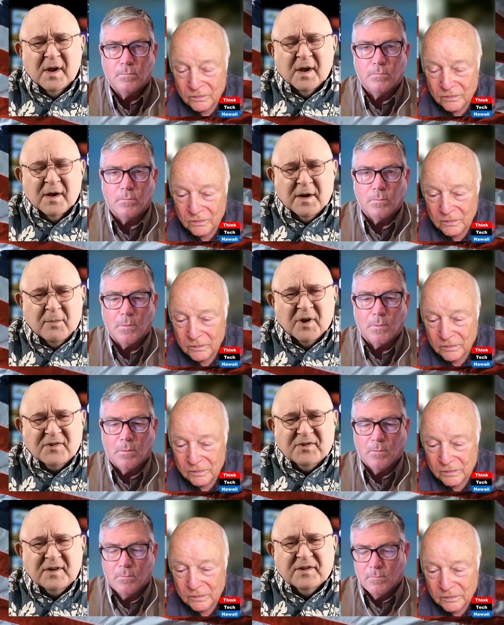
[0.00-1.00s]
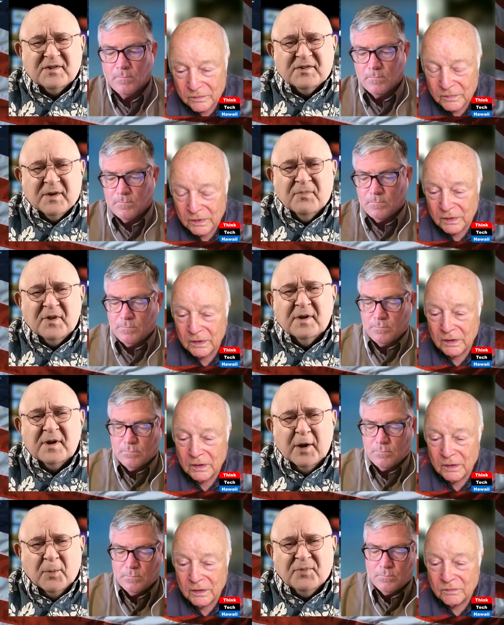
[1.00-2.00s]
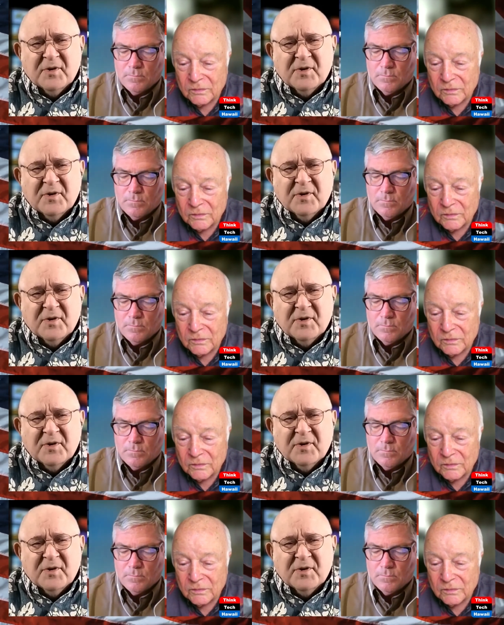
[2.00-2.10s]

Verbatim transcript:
Speaker 1: Uh, he must think that something that helps